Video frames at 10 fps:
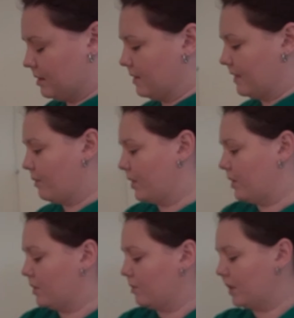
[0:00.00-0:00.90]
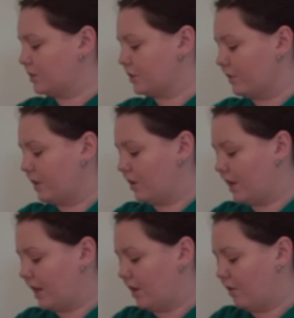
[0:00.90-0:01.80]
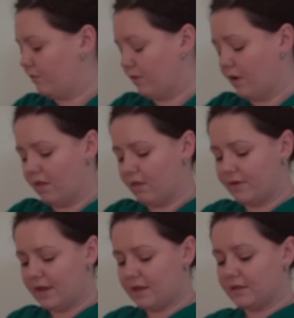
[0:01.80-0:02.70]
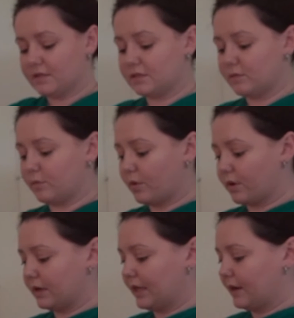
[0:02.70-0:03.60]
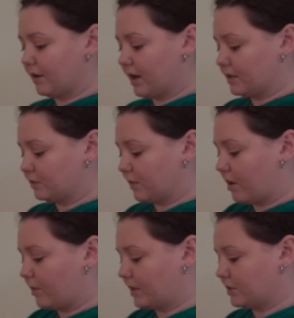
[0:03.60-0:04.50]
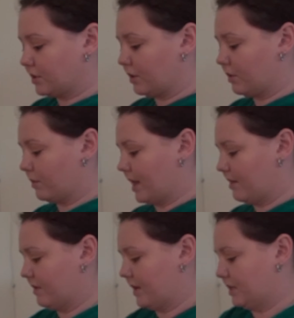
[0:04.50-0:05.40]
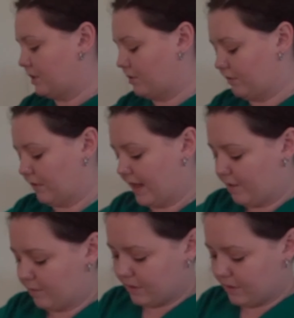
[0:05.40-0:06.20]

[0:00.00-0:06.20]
That way you can make sure that you're getting all of it. This is important later on as well because you're going to want to have a nice overlap.